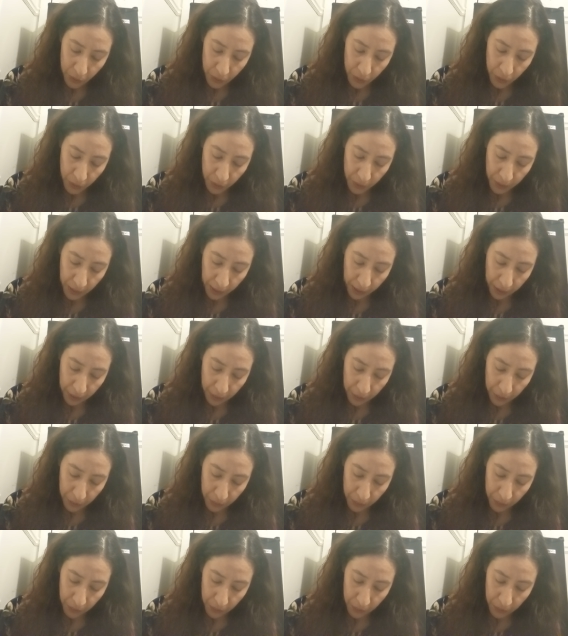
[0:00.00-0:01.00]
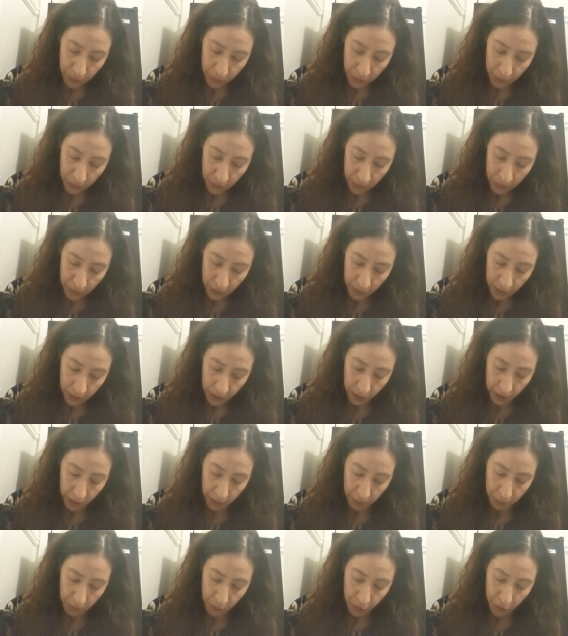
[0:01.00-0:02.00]
so that through
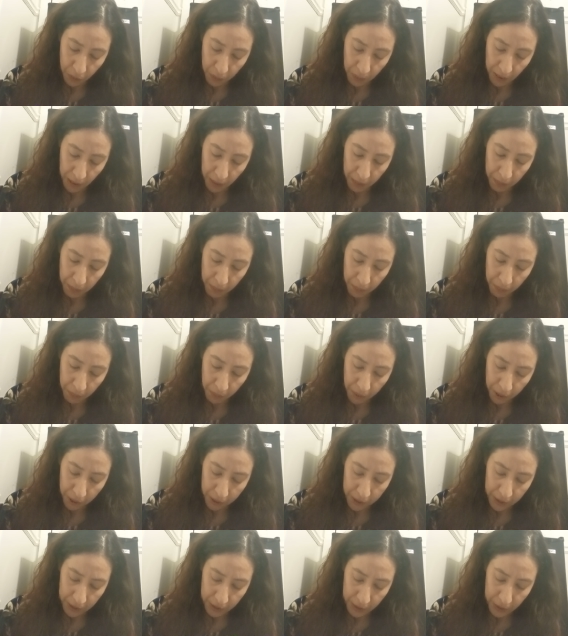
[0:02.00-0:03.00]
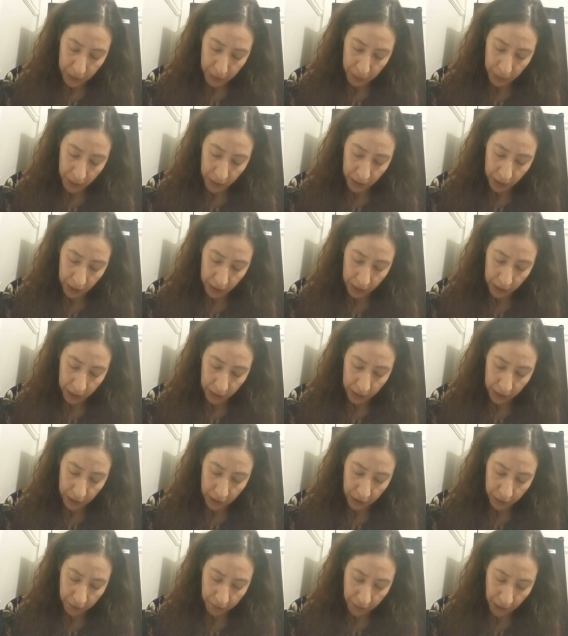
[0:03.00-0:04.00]
them you may participate in
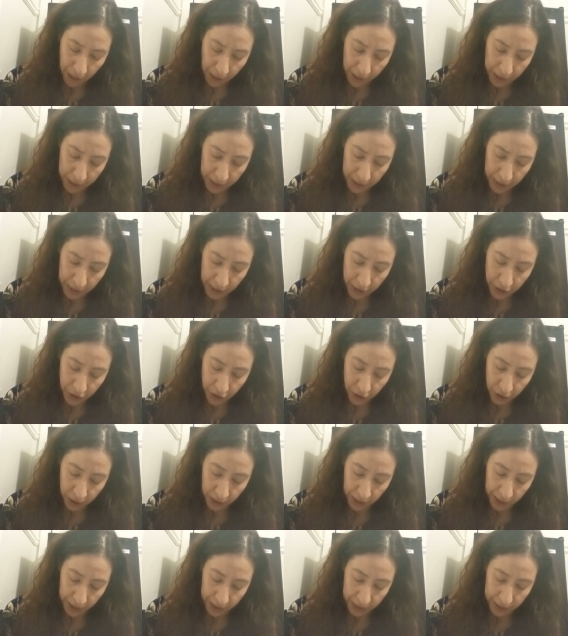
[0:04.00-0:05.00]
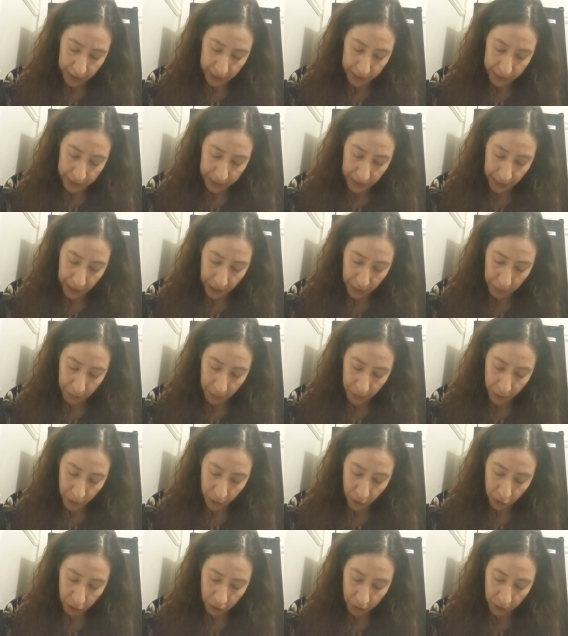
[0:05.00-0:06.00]
the divine nature and escape
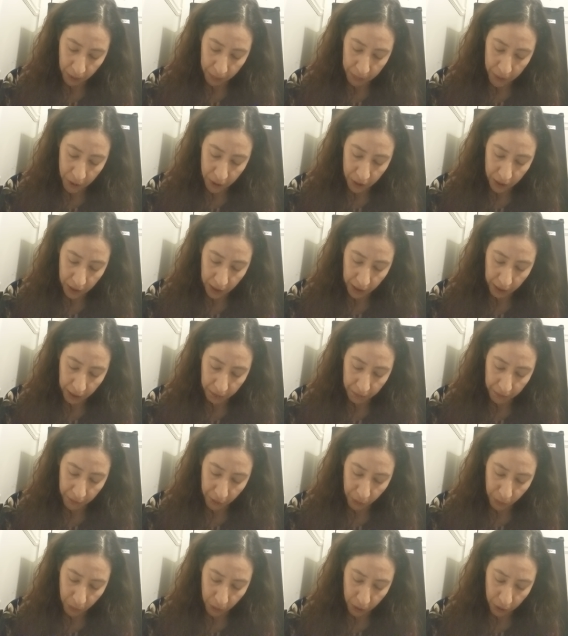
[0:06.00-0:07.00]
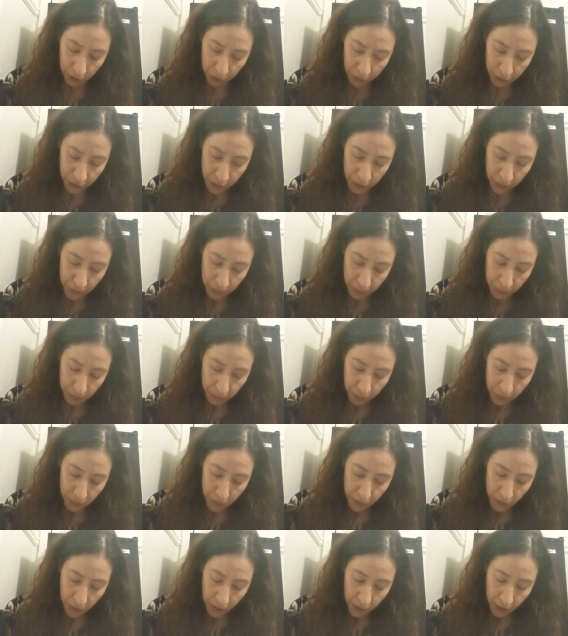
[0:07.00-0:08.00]
the corruption of the world
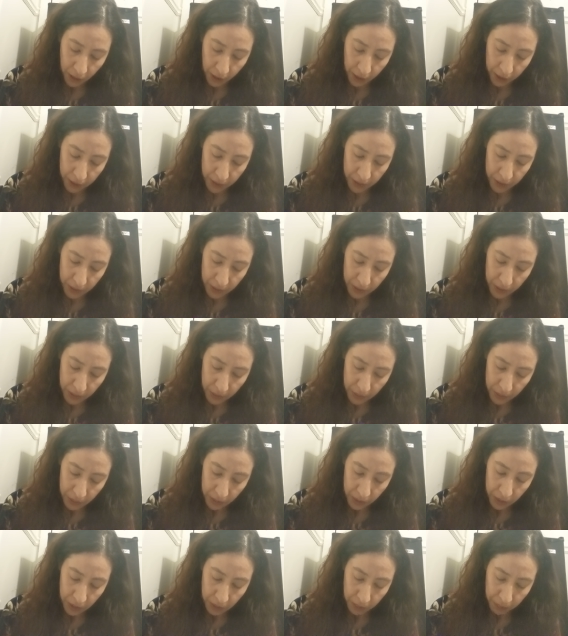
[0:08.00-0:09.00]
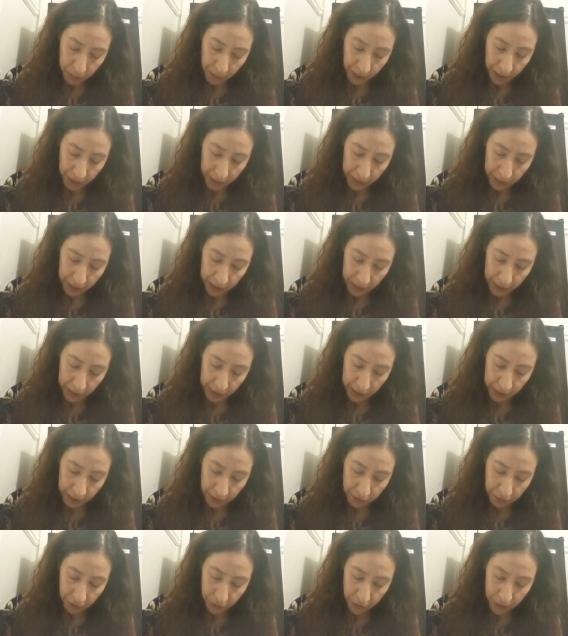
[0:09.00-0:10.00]
causes by
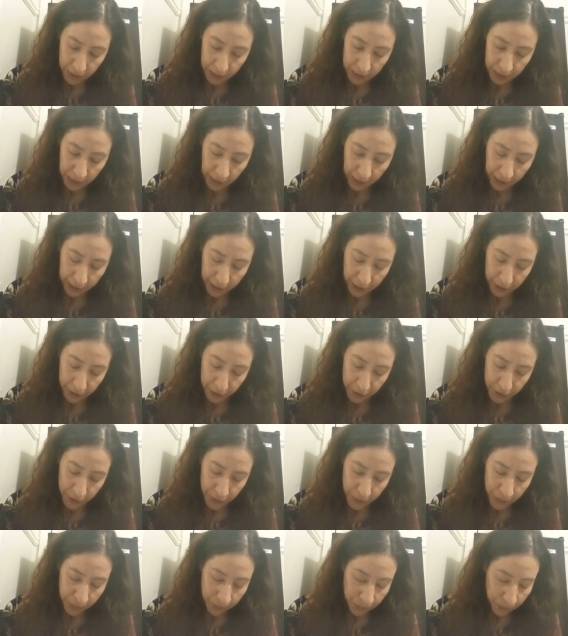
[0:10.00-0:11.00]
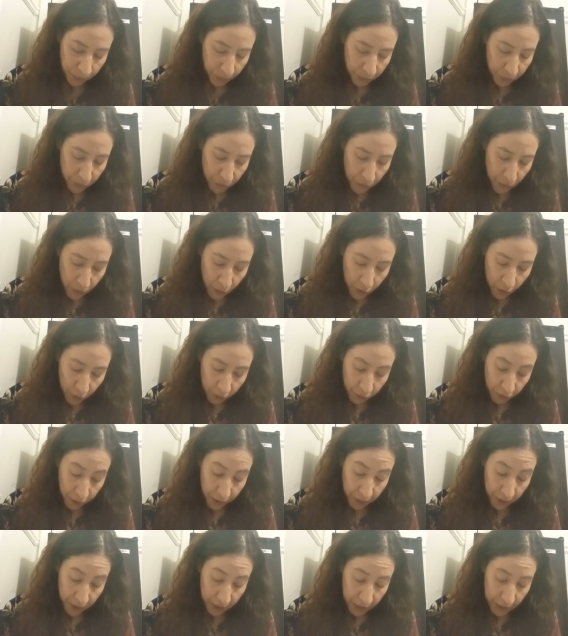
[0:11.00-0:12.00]
evil desires.
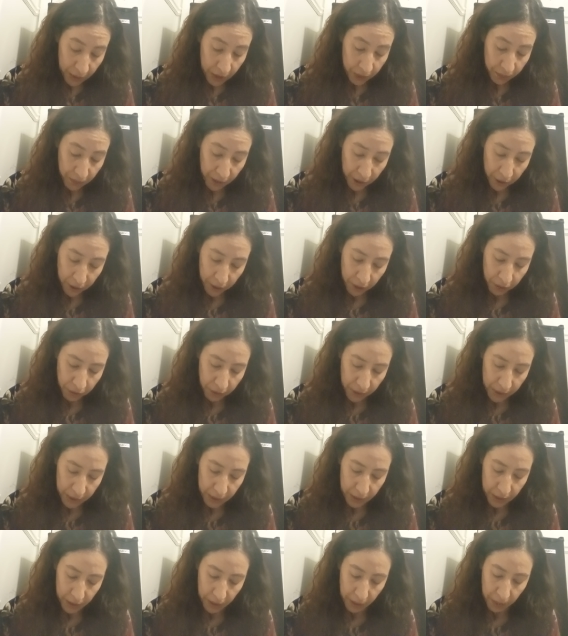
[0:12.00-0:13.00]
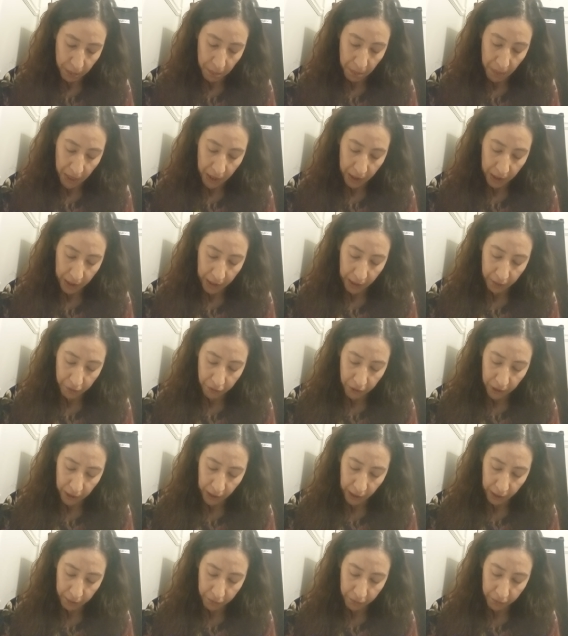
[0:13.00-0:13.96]
For this very reason, make every